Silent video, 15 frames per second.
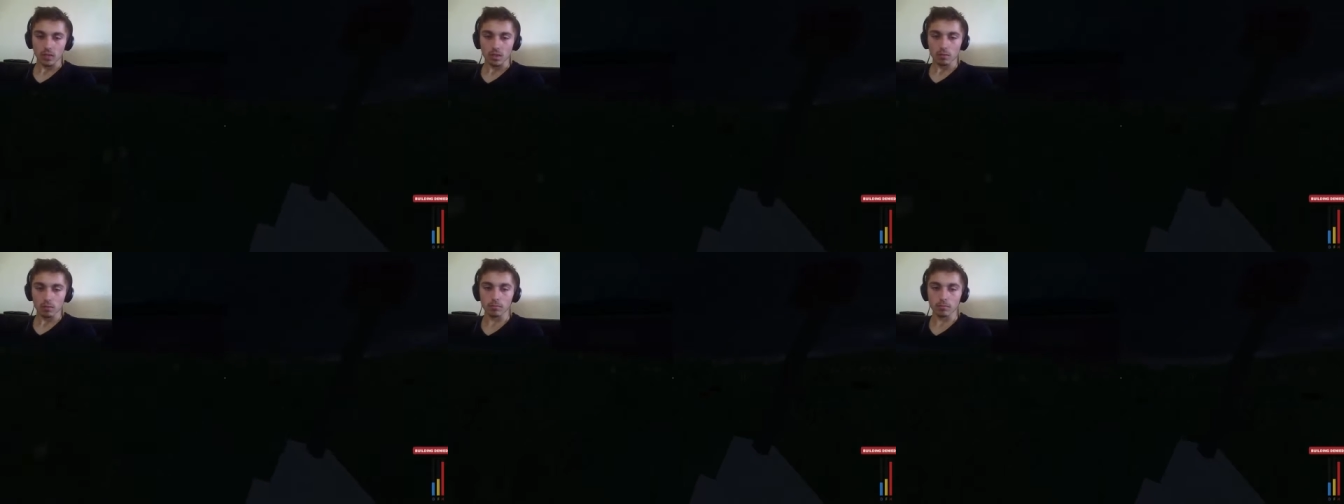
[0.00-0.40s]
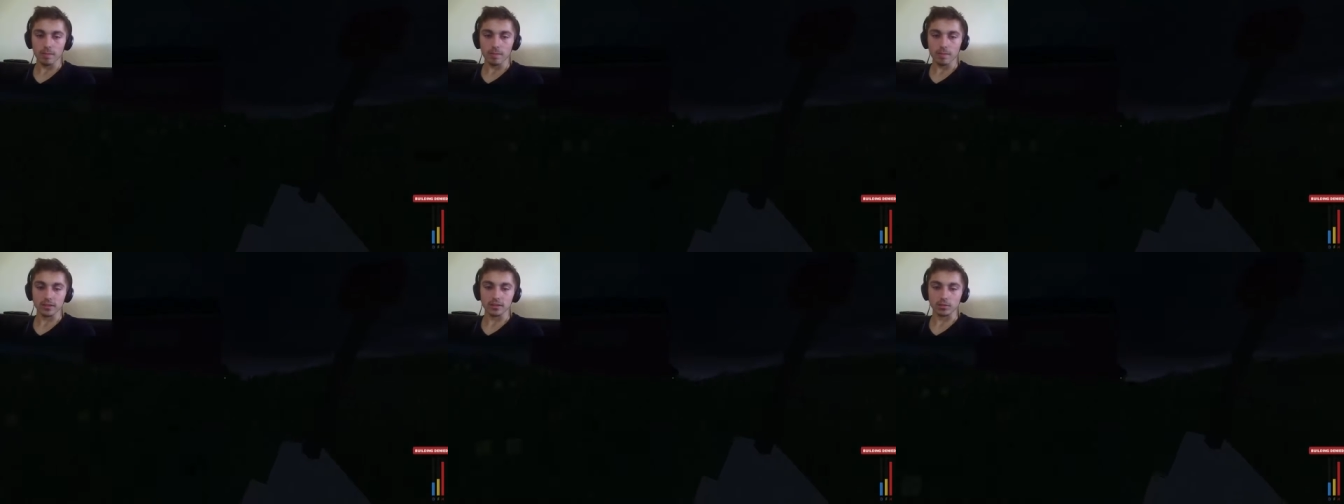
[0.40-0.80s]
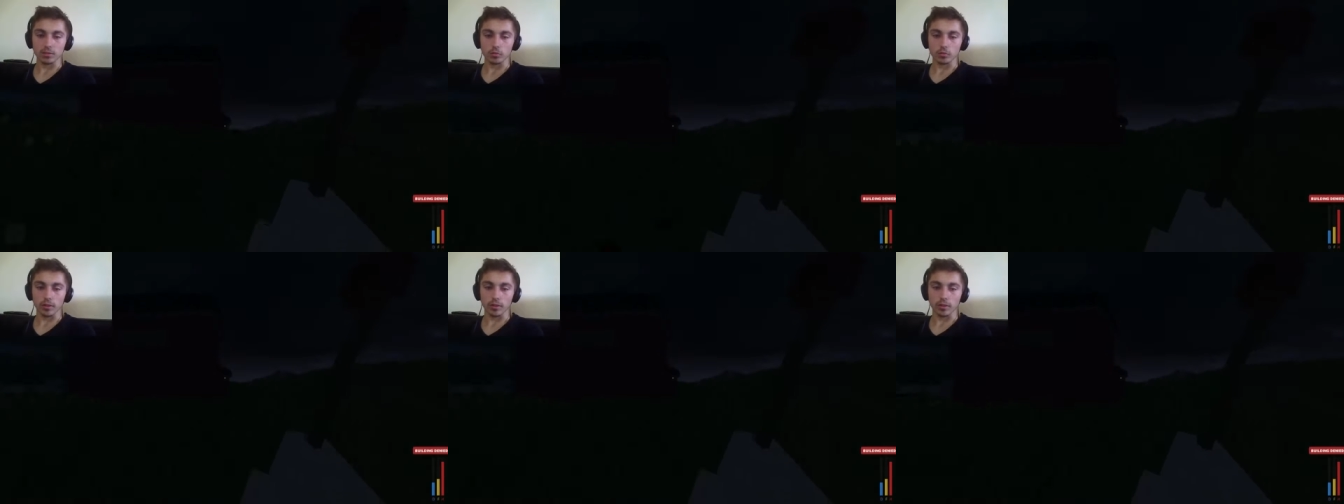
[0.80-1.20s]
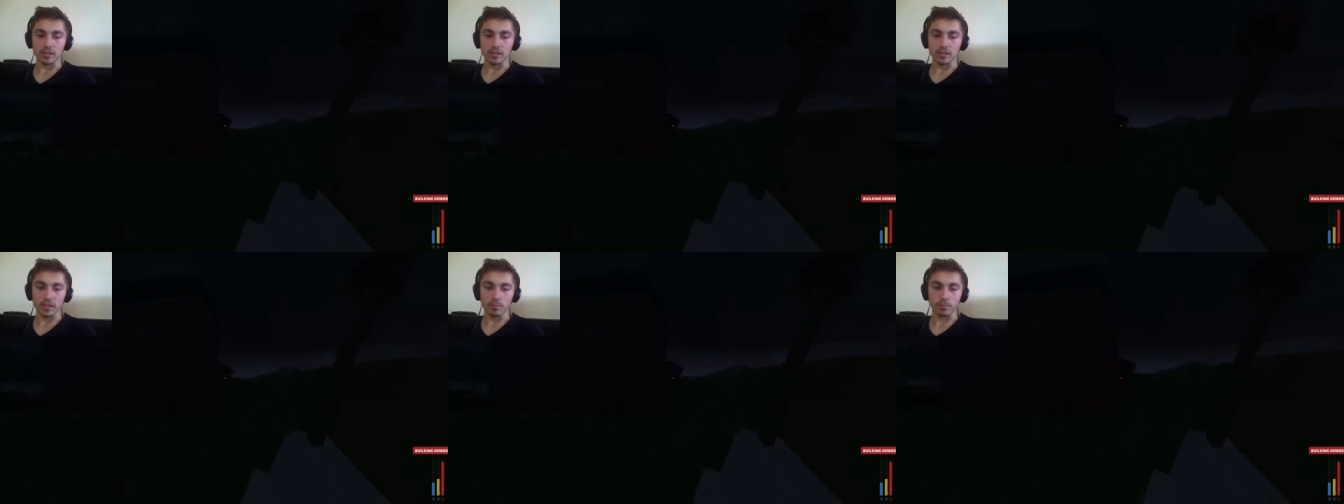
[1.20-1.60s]
Maybe there's some crazy
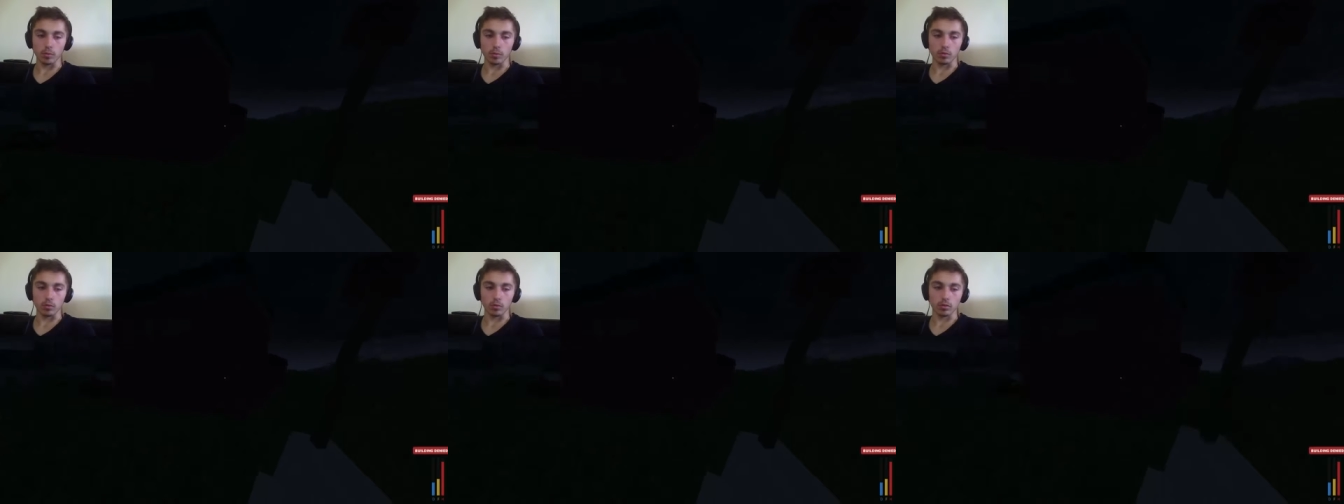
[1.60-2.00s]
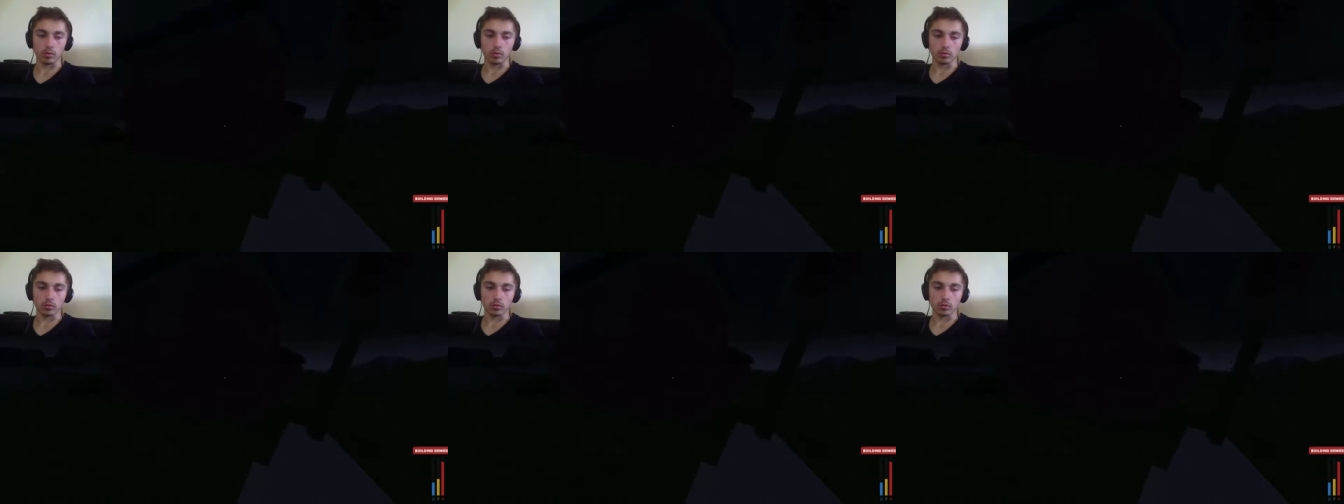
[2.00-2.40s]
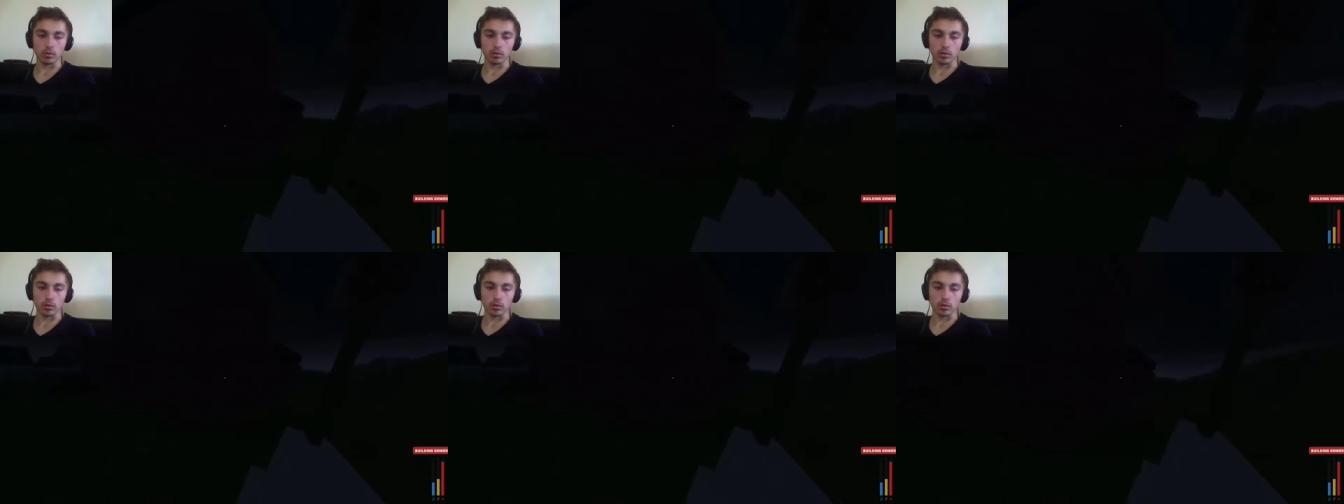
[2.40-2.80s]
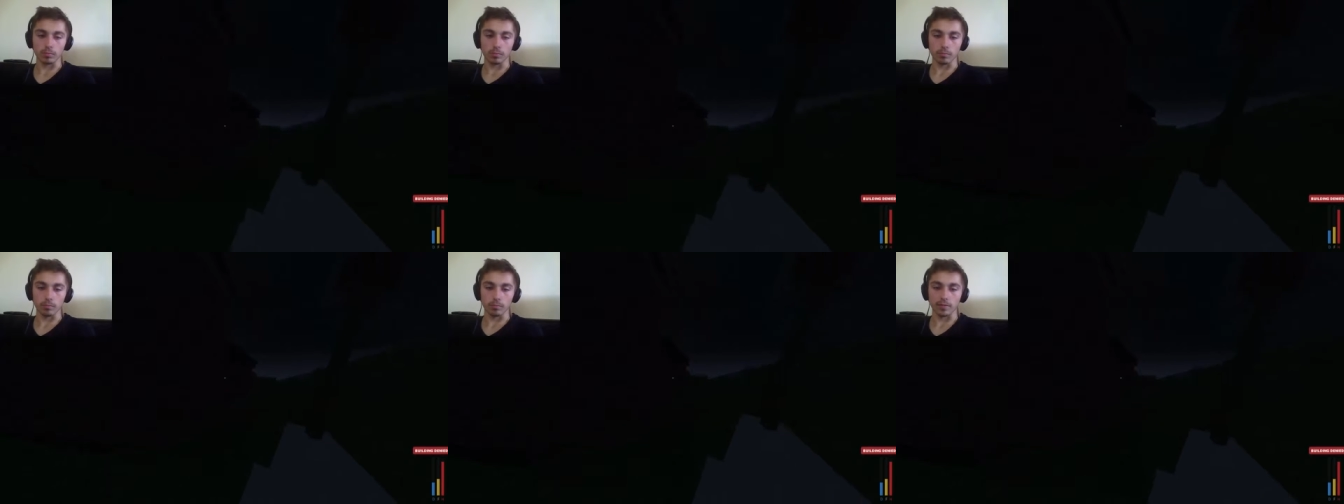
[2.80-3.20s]
people who
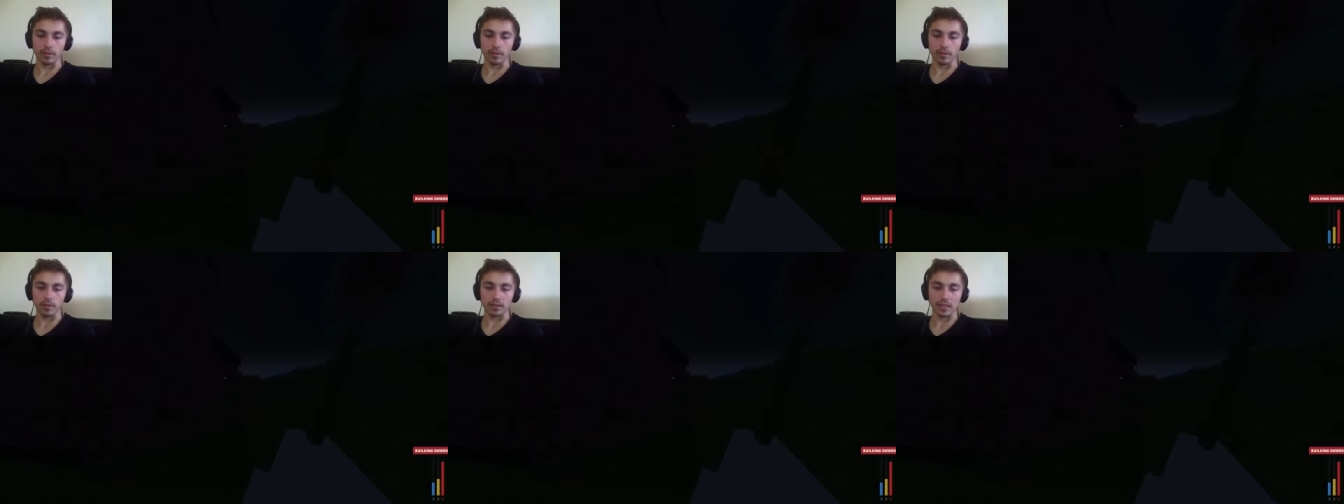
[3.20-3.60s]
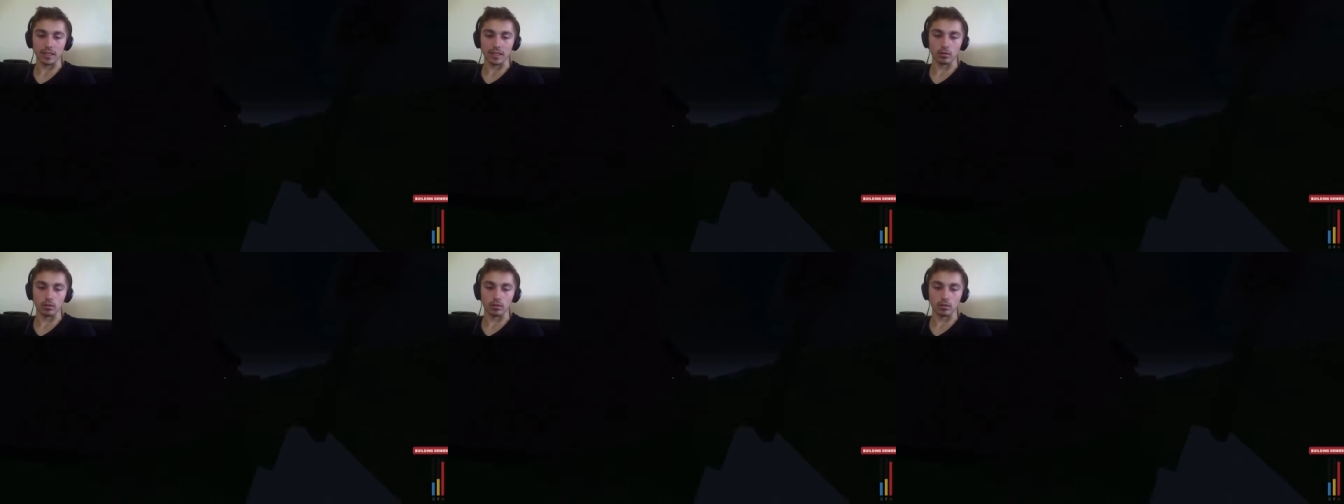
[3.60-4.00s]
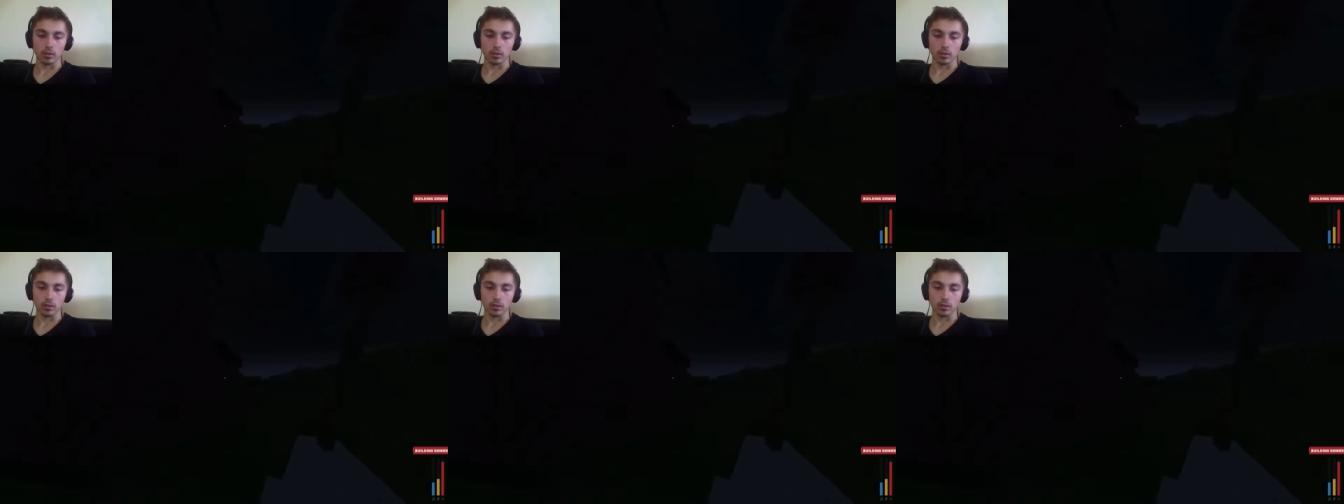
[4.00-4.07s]
live in this town